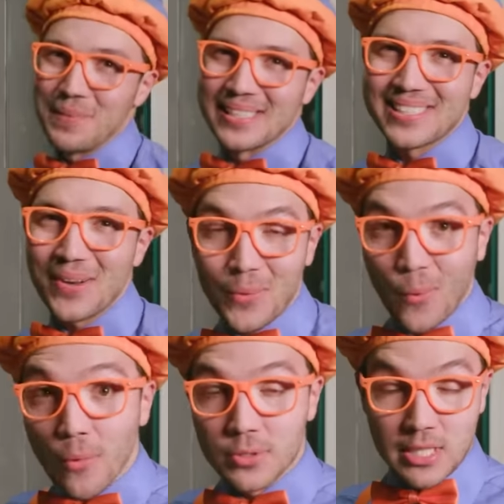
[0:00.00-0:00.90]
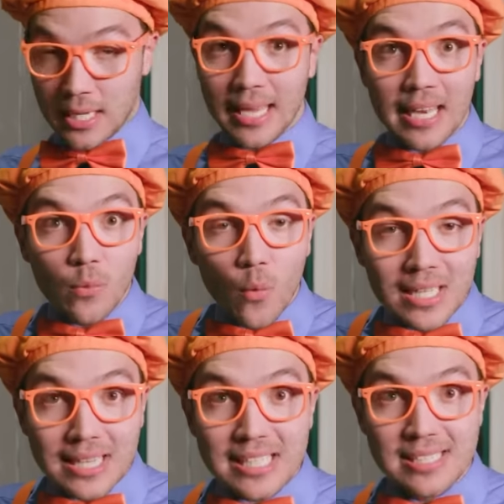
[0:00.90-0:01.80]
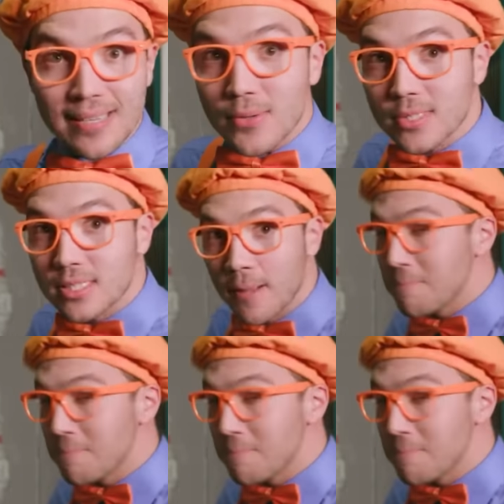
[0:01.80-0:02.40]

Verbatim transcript: be so cool to get in one of these suits.